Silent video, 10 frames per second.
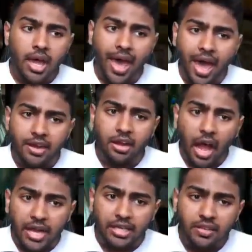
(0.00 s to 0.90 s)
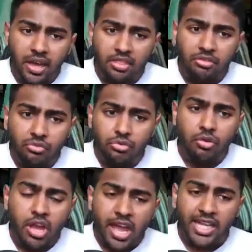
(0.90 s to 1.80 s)
and I did that through
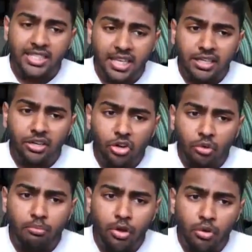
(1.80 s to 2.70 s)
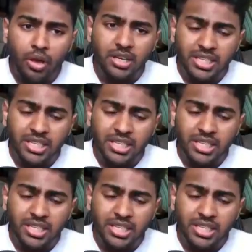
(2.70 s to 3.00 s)
extending the combo,